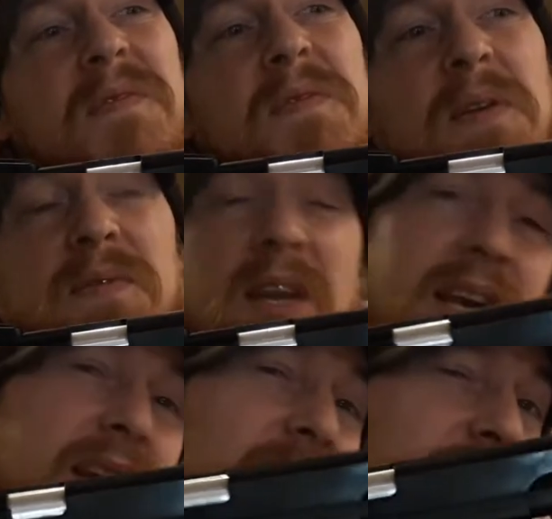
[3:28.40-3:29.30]

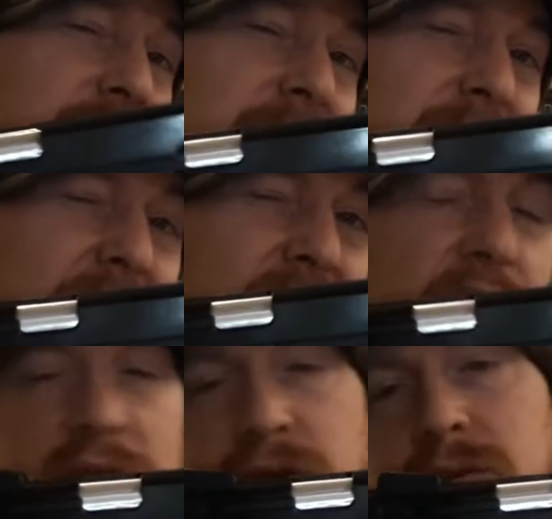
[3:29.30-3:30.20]

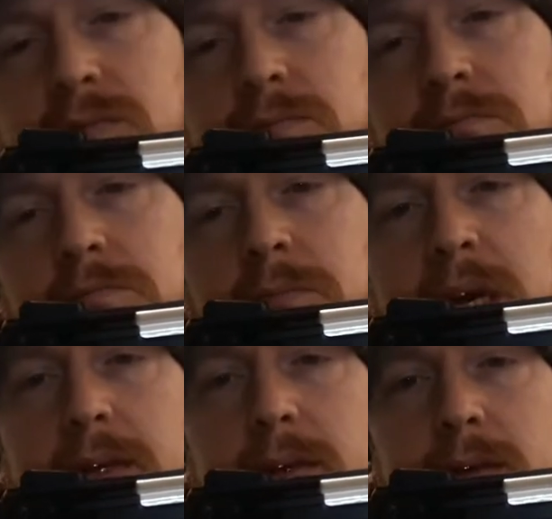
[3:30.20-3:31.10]
15-ish
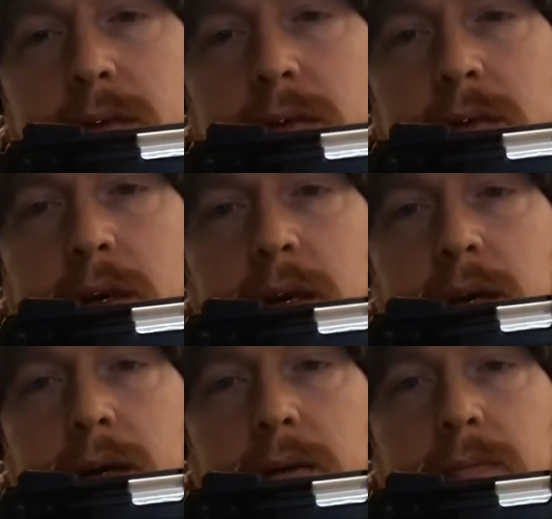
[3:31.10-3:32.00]
meters.
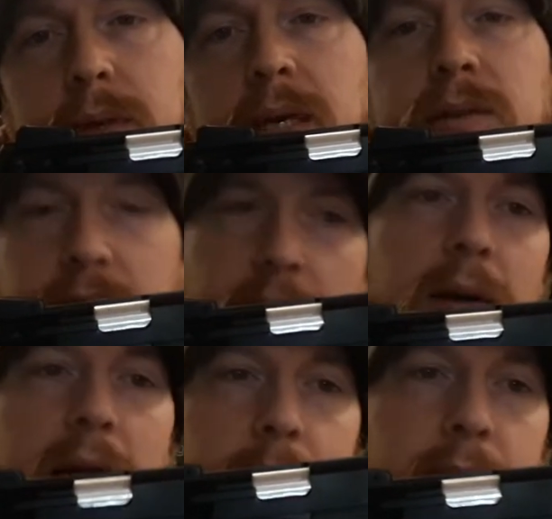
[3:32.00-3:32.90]
It does go a
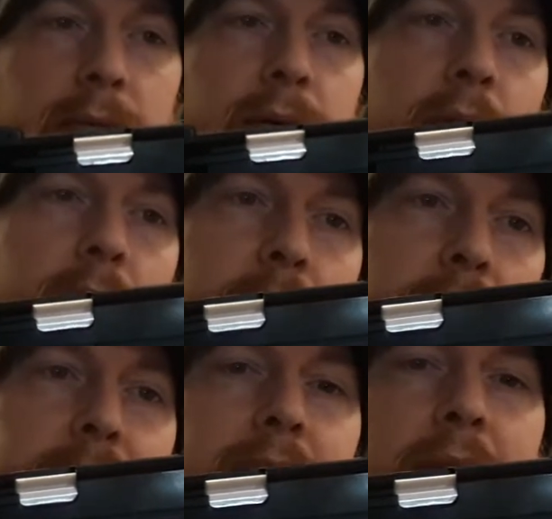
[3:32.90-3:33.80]
little bit further.
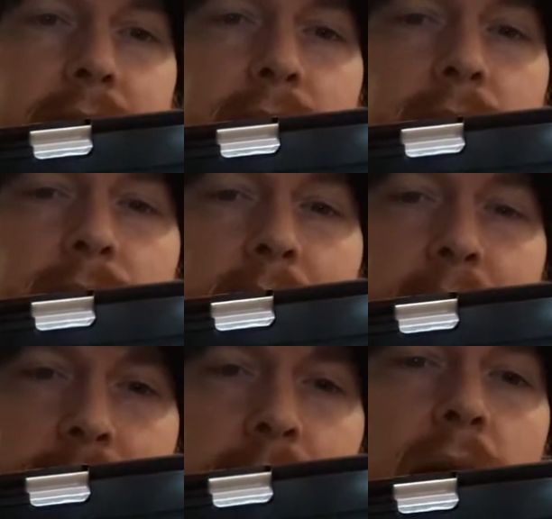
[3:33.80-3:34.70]
It's
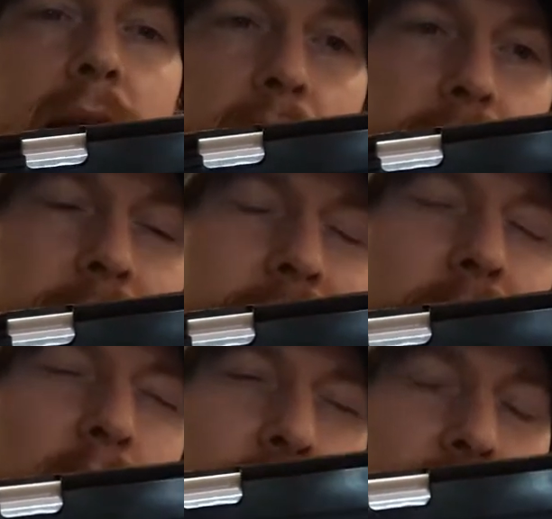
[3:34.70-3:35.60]
slightly
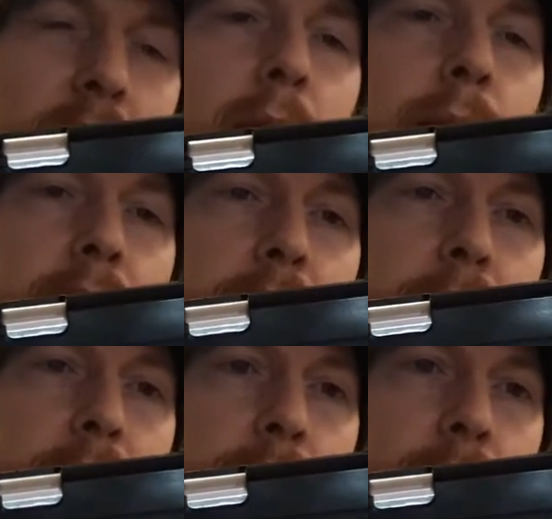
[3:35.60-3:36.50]
under hopping
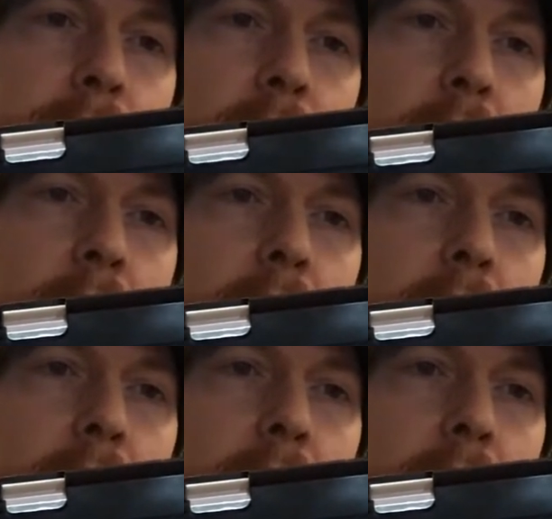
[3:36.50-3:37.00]
twos, I would say.